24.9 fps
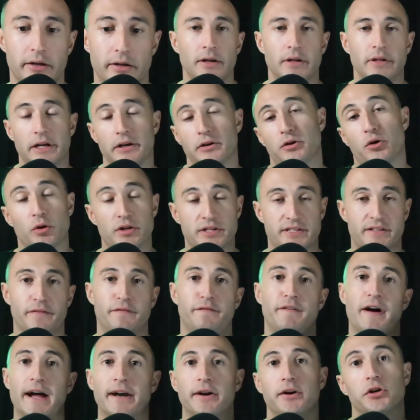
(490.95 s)
And of course, the
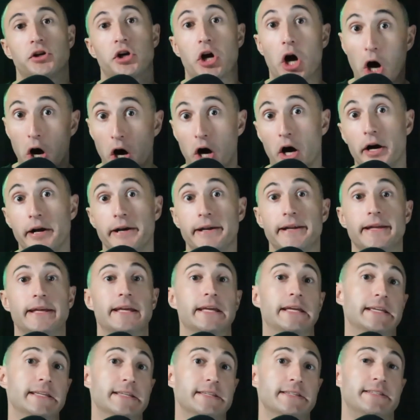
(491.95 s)
final con
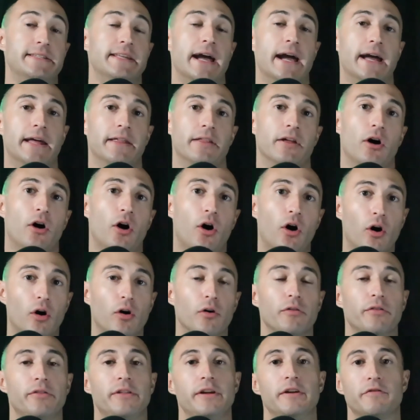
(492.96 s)
is that
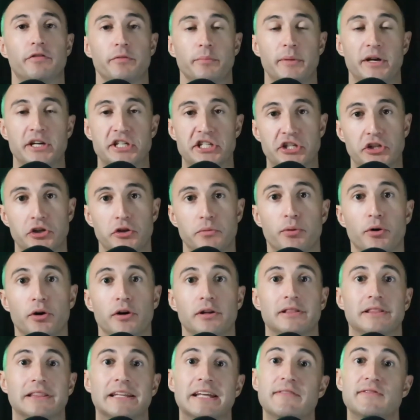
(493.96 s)
all the information that you
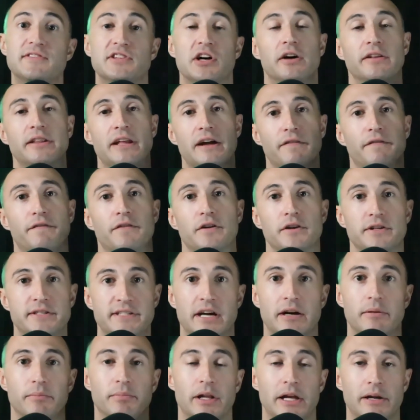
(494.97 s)
put lives on that First
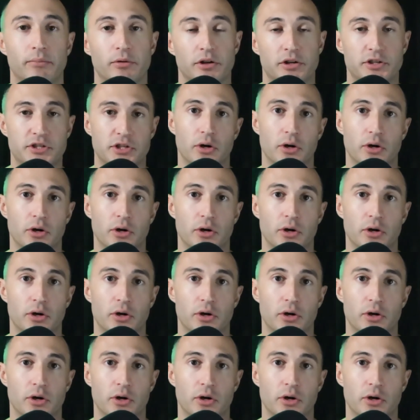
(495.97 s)
Down Playbook.